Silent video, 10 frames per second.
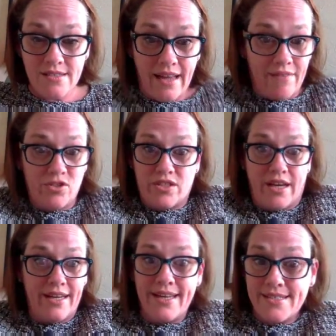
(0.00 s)
I've just got
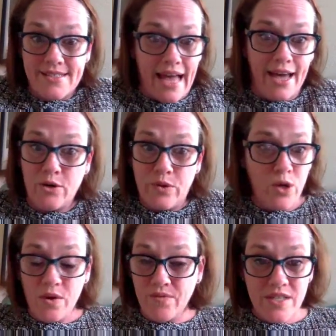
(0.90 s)
to guess. I don't
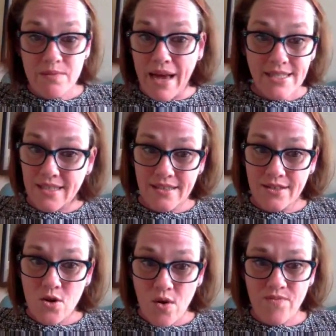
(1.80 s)
know if it's
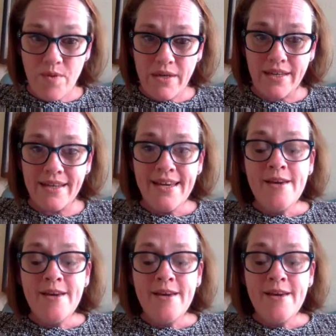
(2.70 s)
masculine or feminine.